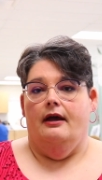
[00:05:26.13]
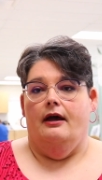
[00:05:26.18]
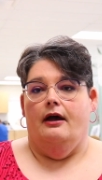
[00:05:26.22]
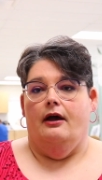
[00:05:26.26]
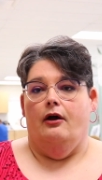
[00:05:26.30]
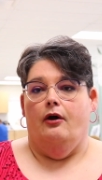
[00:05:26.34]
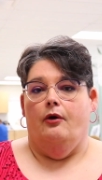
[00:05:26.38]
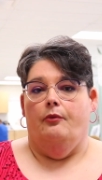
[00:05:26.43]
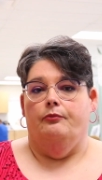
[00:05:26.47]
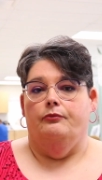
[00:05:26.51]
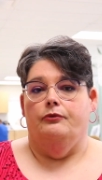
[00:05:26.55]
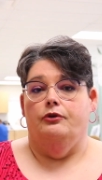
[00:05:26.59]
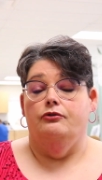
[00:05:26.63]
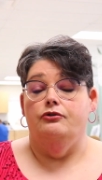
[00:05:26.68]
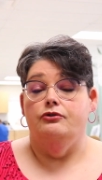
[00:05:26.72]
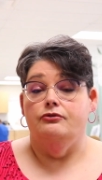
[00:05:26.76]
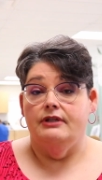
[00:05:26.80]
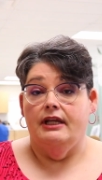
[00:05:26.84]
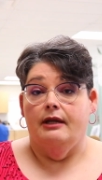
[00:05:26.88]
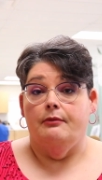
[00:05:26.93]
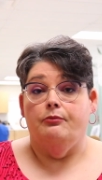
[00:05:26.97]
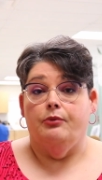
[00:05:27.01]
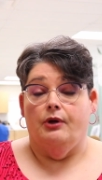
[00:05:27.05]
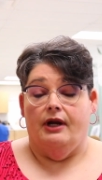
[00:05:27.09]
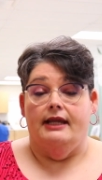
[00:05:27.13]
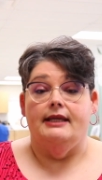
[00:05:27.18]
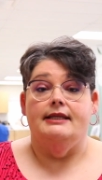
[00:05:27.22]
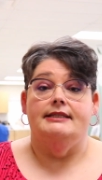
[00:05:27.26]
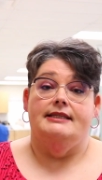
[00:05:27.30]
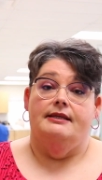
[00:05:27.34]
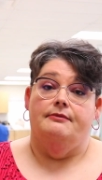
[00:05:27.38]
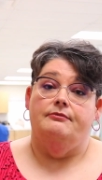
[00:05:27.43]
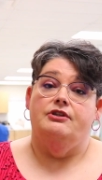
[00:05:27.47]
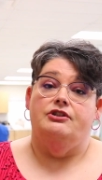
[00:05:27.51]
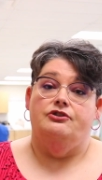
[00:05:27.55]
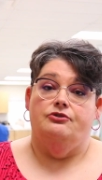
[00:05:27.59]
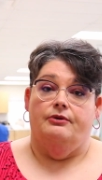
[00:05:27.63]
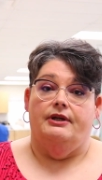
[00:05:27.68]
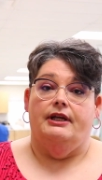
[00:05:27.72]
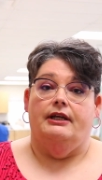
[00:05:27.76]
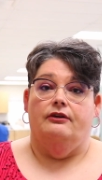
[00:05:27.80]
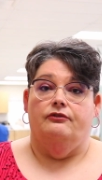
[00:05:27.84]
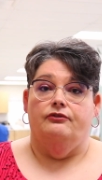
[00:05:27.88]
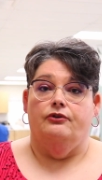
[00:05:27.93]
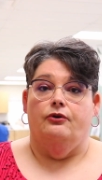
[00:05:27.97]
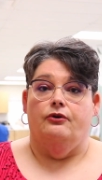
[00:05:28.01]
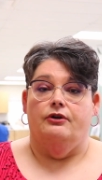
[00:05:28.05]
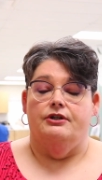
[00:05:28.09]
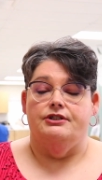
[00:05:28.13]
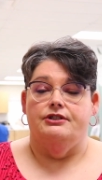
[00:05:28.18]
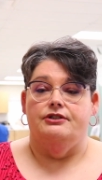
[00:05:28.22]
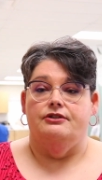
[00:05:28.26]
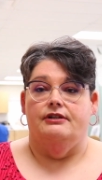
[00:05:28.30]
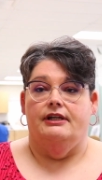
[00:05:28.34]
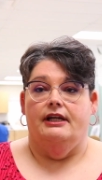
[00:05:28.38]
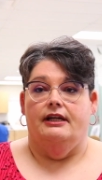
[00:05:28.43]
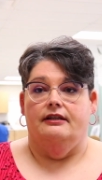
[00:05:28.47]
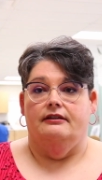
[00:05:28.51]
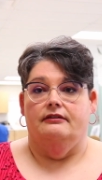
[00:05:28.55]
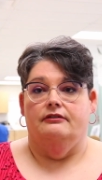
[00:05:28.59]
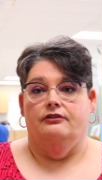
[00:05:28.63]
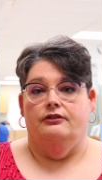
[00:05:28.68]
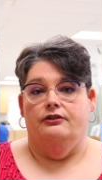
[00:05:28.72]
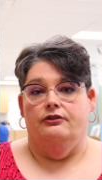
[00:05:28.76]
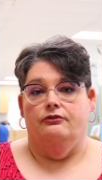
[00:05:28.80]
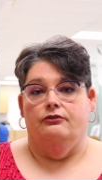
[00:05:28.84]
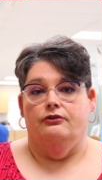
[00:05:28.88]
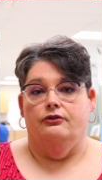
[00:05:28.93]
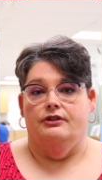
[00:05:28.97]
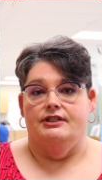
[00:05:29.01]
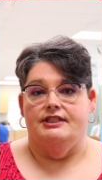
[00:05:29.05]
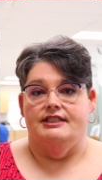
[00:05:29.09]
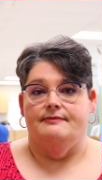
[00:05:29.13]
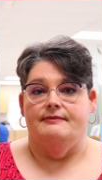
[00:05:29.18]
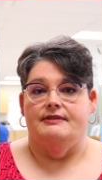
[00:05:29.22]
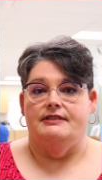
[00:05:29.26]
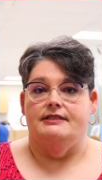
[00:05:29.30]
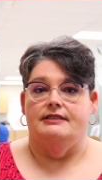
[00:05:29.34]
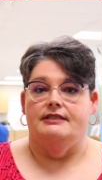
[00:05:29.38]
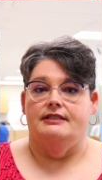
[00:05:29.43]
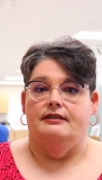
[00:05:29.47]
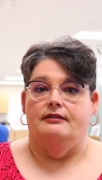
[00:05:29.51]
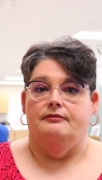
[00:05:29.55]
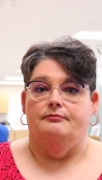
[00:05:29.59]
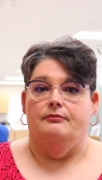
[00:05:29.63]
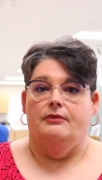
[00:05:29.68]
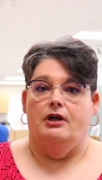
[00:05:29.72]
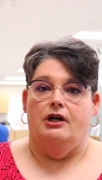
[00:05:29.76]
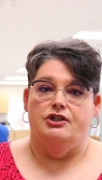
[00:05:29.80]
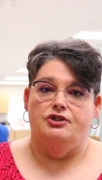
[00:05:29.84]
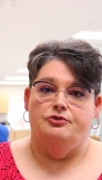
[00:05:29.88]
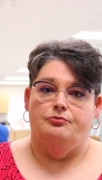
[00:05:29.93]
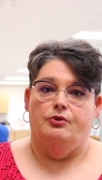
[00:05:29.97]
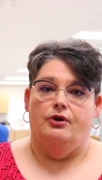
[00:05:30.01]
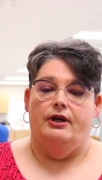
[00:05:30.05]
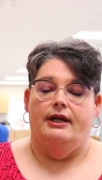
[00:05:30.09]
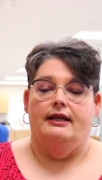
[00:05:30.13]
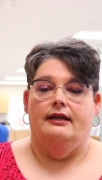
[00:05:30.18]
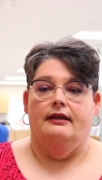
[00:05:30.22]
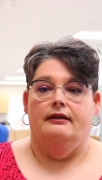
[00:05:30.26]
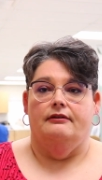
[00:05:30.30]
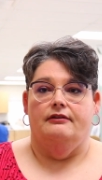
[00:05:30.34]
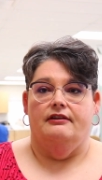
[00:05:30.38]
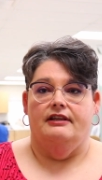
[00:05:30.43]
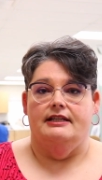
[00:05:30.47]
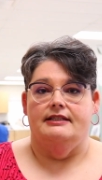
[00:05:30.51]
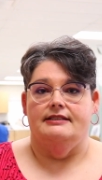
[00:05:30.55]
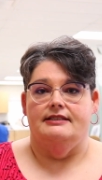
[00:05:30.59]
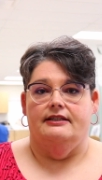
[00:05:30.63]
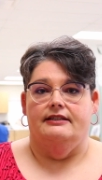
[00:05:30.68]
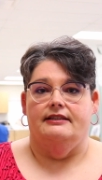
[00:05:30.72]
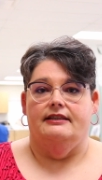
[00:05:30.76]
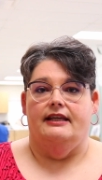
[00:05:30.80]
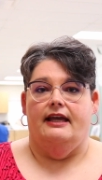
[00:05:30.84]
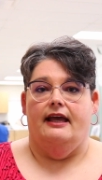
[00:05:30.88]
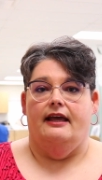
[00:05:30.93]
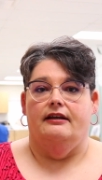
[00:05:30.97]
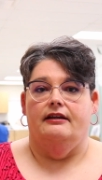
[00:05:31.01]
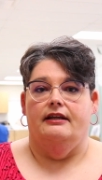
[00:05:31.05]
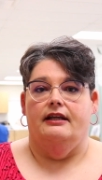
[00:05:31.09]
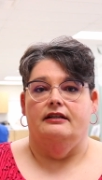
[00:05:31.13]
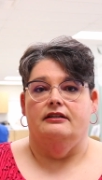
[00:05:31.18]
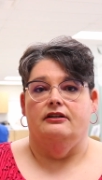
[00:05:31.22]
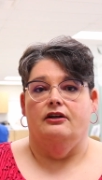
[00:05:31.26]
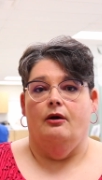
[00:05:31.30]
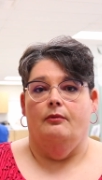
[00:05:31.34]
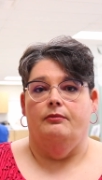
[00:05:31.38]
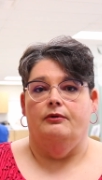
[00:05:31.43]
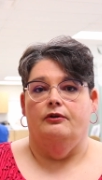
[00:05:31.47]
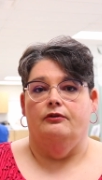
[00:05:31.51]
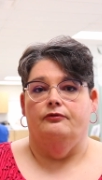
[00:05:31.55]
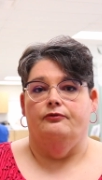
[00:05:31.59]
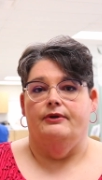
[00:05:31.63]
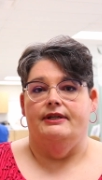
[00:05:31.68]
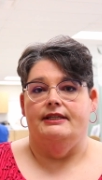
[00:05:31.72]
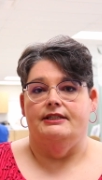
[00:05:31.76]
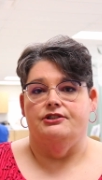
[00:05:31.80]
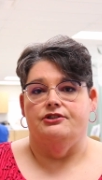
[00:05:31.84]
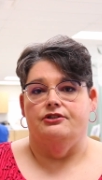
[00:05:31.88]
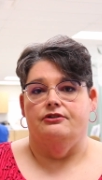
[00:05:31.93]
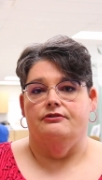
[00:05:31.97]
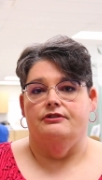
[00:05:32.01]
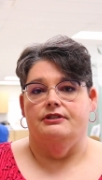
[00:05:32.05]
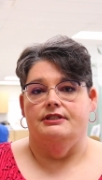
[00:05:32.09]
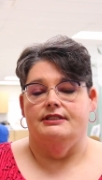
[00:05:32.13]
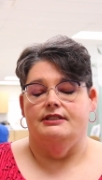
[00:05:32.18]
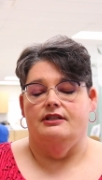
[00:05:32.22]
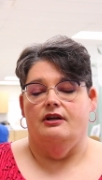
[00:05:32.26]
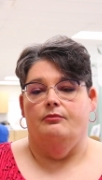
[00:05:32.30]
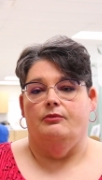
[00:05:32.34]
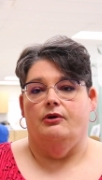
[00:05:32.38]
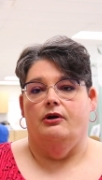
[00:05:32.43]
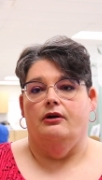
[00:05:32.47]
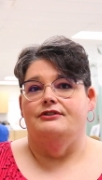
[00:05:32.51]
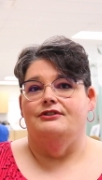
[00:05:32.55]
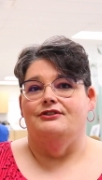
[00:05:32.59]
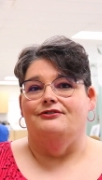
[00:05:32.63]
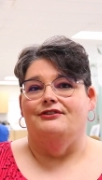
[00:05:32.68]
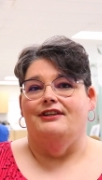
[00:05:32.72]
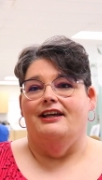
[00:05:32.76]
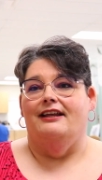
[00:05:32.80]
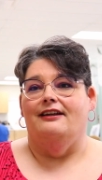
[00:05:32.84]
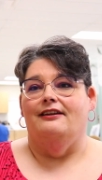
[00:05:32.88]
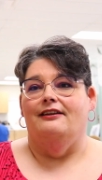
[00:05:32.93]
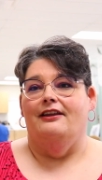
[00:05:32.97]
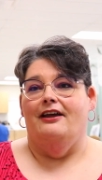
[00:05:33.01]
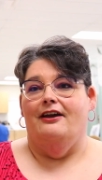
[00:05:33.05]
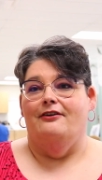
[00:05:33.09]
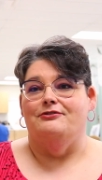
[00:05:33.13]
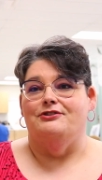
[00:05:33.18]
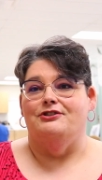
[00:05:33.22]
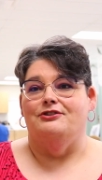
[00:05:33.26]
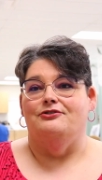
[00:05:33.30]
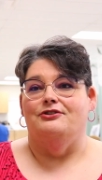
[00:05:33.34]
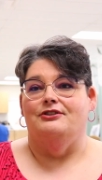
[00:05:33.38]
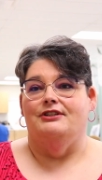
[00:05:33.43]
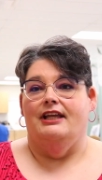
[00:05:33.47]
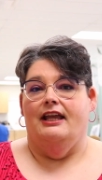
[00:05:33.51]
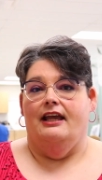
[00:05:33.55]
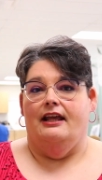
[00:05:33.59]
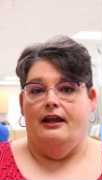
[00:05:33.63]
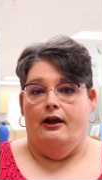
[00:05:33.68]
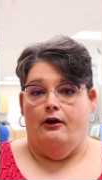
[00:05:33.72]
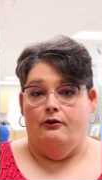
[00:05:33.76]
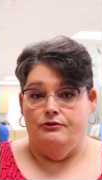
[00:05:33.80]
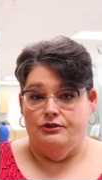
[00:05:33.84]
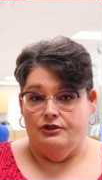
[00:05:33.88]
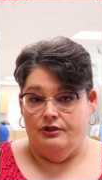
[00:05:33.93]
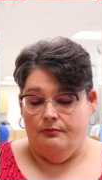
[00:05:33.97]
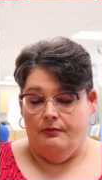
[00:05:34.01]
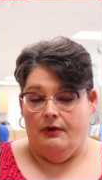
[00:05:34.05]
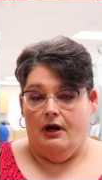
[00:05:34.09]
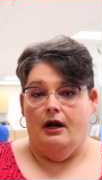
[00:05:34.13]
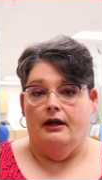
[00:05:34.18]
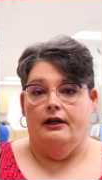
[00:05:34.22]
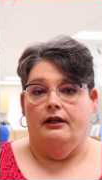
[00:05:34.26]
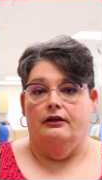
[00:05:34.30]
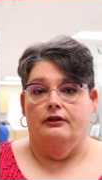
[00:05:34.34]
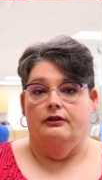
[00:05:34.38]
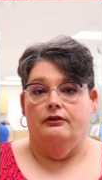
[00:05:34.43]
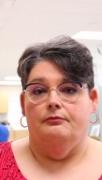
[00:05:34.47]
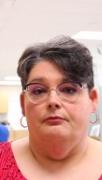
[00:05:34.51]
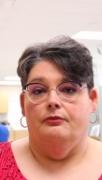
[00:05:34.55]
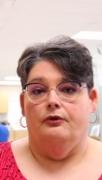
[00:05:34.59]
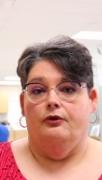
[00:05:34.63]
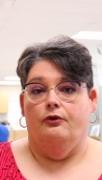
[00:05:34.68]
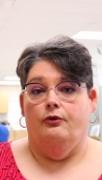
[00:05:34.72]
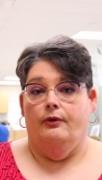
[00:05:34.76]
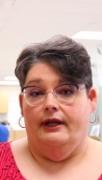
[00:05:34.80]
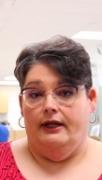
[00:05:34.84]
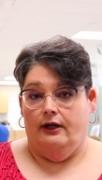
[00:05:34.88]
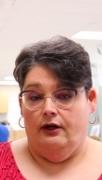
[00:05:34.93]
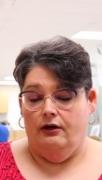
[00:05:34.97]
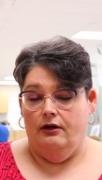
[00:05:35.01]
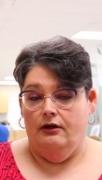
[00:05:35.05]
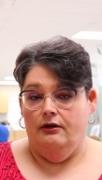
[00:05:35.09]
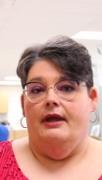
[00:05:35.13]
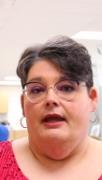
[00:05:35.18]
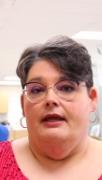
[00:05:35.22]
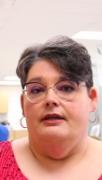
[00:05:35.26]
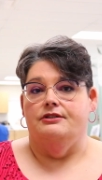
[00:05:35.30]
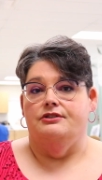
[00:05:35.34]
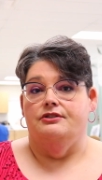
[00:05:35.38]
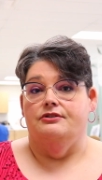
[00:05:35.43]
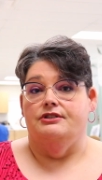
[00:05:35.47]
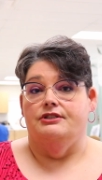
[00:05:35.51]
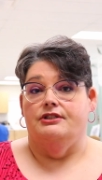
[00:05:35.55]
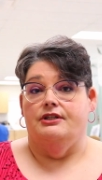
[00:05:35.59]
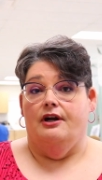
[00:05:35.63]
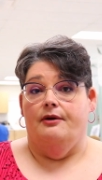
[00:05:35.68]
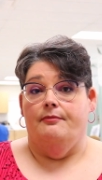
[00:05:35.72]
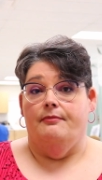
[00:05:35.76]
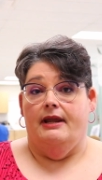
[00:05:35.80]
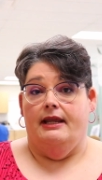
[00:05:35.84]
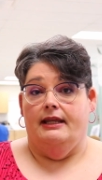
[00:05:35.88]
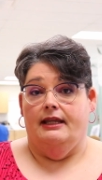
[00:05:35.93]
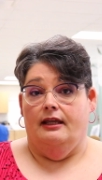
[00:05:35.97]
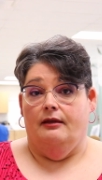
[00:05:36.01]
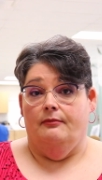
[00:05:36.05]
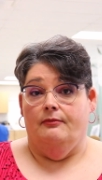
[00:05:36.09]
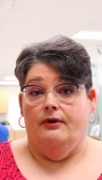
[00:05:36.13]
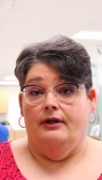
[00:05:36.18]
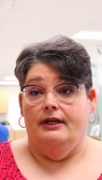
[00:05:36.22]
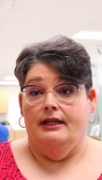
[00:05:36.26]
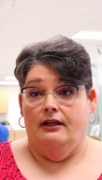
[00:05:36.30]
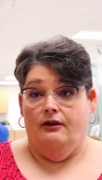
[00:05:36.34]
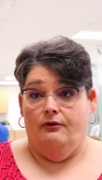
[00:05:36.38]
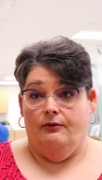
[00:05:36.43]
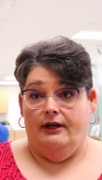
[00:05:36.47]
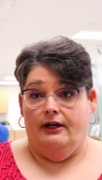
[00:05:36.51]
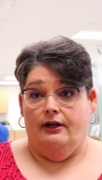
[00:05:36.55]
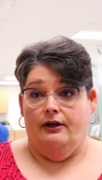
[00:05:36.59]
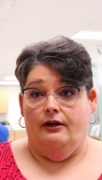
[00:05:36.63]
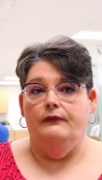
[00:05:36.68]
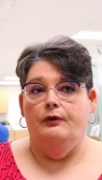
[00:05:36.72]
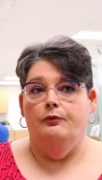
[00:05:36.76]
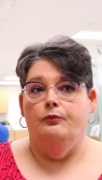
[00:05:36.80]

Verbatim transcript: Um, you do get breaks in between, of course. You get you know Christmas and March break and things like that, and a couple of weeks during the summer. So that allows you to get out to market quicker and to start making money quicker.